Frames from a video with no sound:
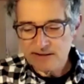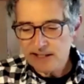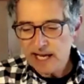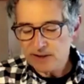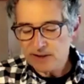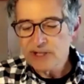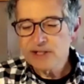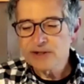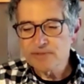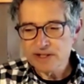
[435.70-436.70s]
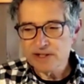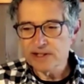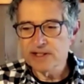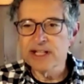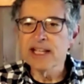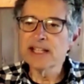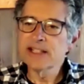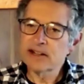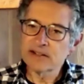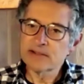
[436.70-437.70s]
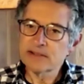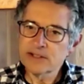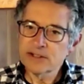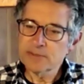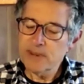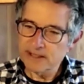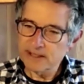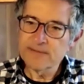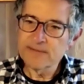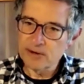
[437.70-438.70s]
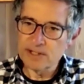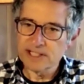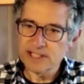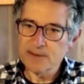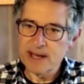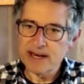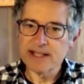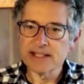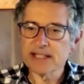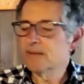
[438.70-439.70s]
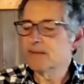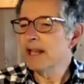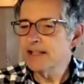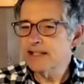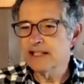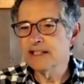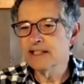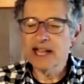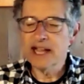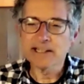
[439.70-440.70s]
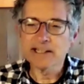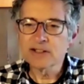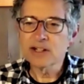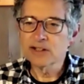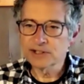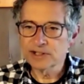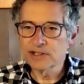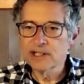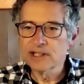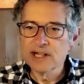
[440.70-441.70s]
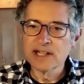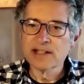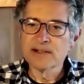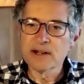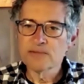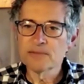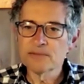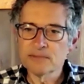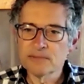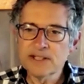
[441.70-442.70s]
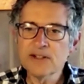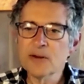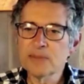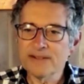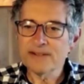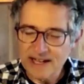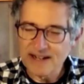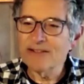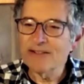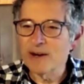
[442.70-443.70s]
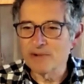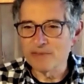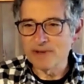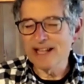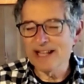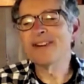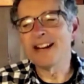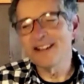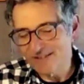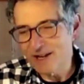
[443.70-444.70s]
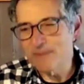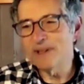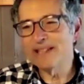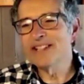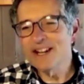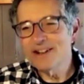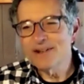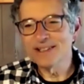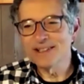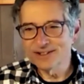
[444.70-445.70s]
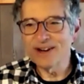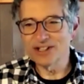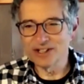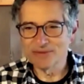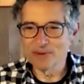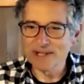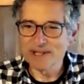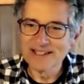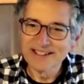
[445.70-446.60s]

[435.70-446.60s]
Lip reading: doing this research, do you expect a focus to come out of this in medicine and agriculture? What do you hope the final outcome will be? Not final outcome, but the general direction will be.